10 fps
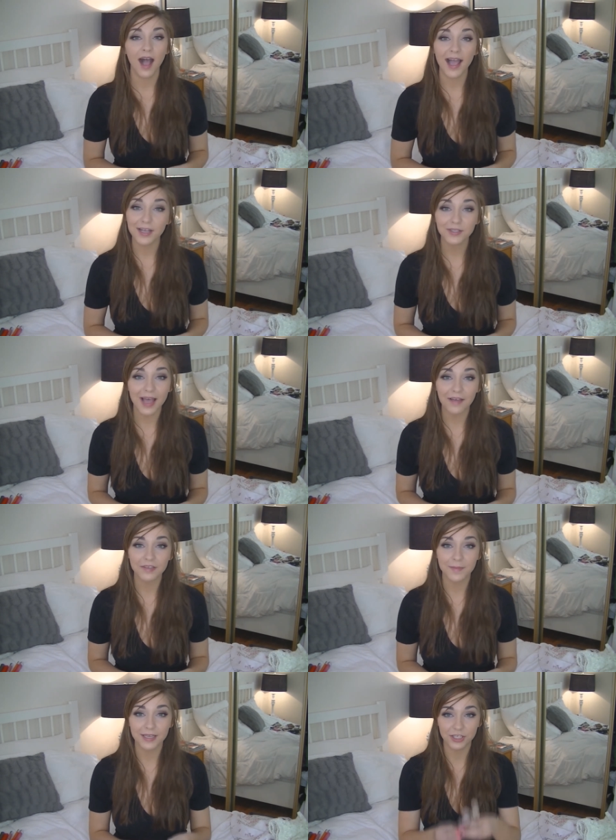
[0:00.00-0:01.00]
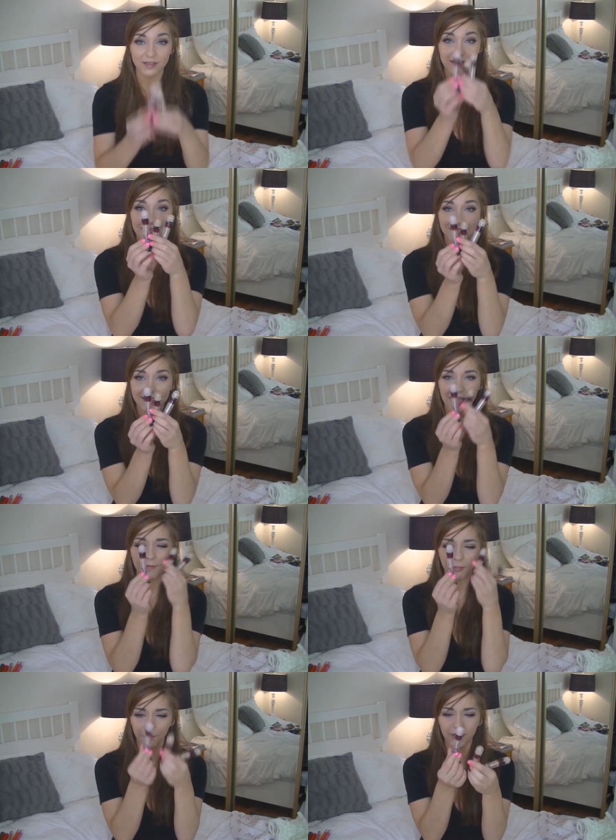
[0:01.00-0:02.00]
I also have to mention these, because I
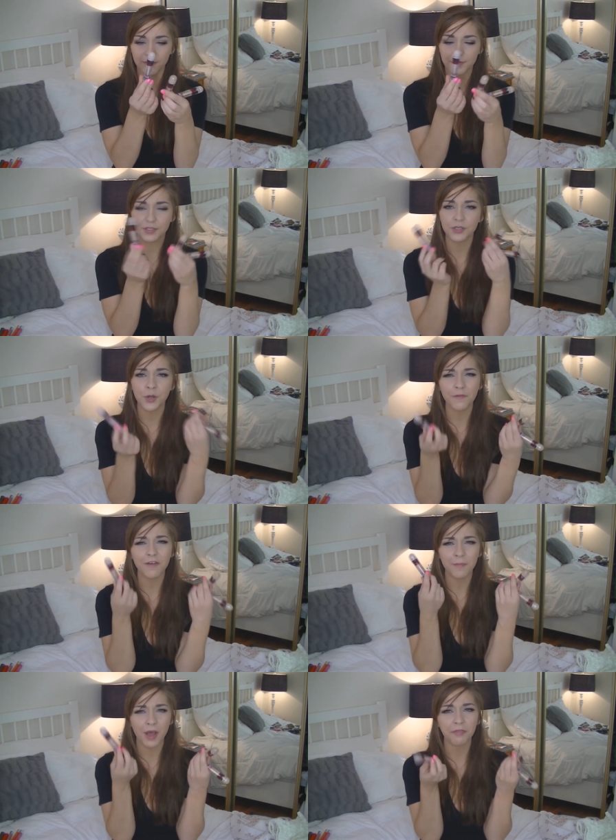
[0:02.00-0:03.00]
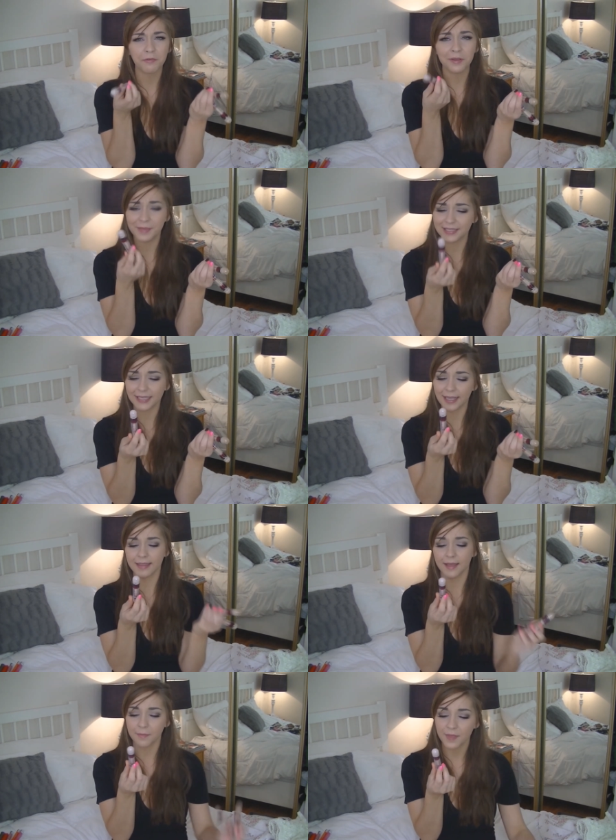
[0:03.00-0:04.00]
have 3 of them, so if I bought 3, it means I
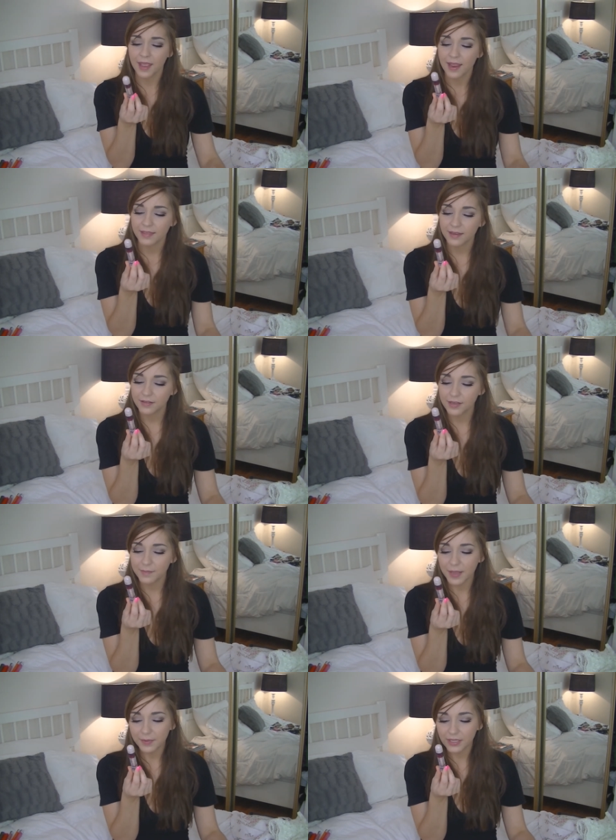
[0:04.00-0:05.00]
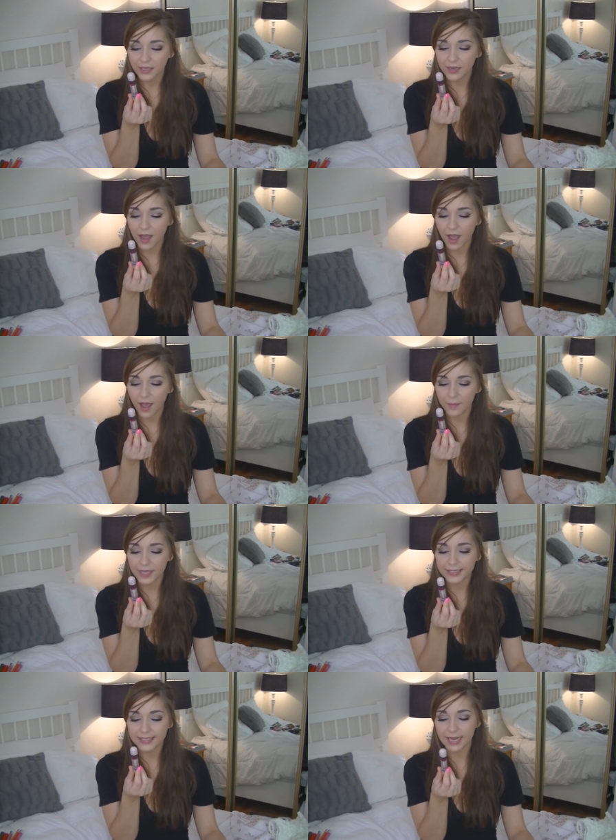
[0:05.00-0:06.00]
like them. They're the Maybelline
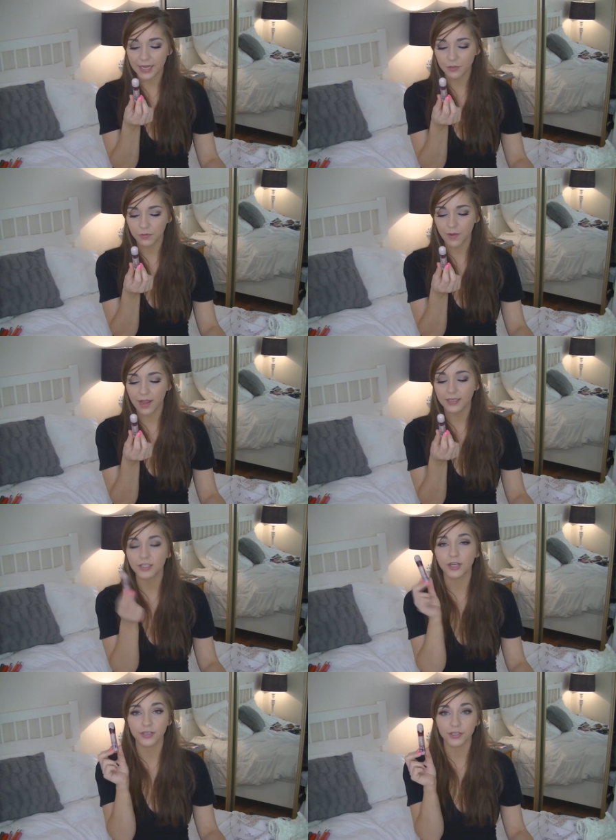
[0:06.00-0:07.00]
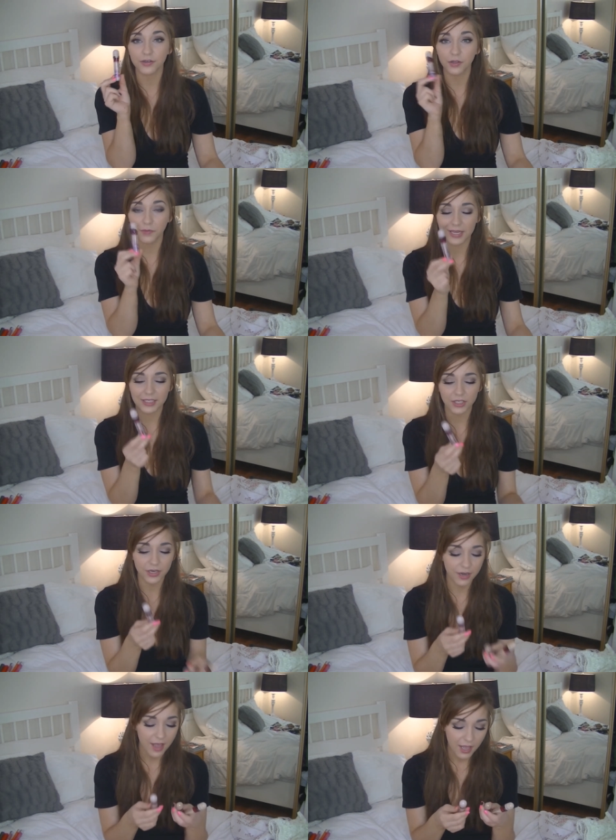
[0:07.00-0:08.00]
Instant Age Rewind Dark Circle
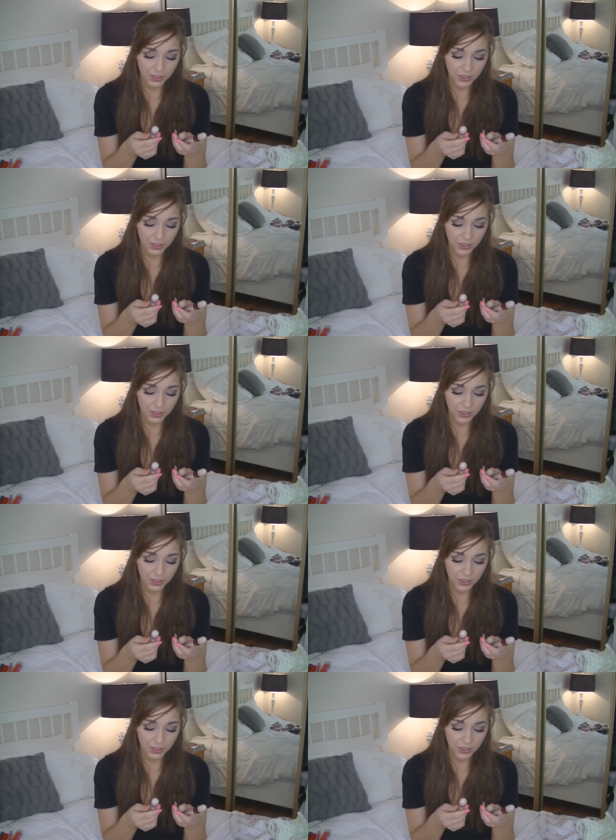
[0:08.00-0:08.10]
Eraser.